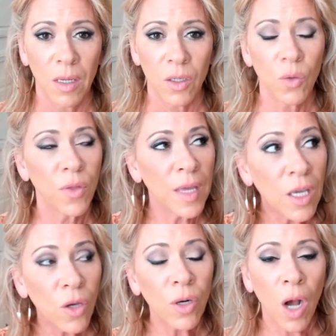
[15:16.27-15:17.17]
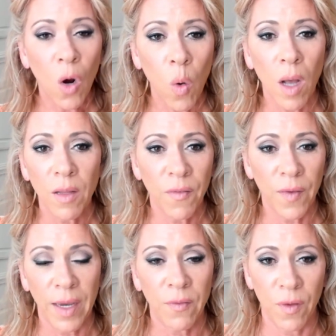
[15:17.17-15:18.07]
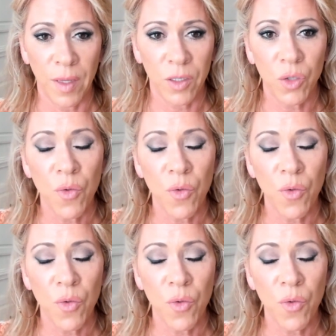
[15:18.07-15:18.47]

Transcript: You think you're not qualified for this.